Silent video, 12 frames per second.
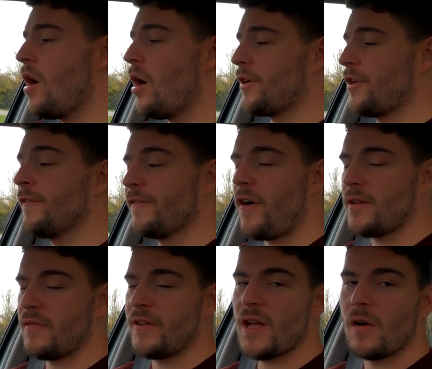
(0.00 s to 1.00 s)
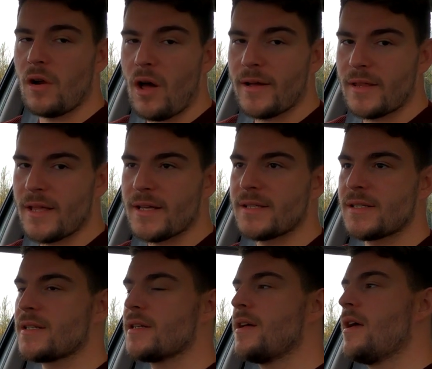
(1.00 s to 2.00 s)
I couldn't find a video like
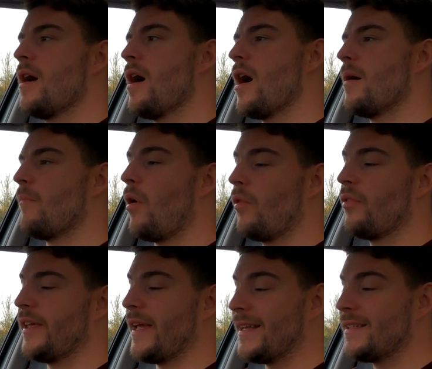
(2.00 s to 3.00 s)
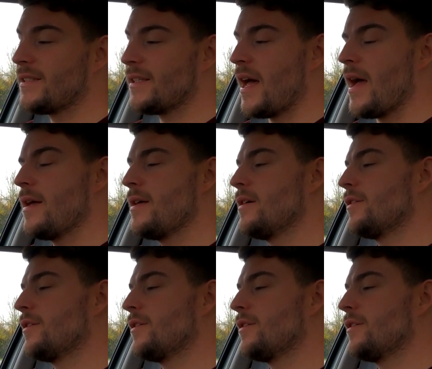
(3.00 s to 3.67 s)
this on the internet.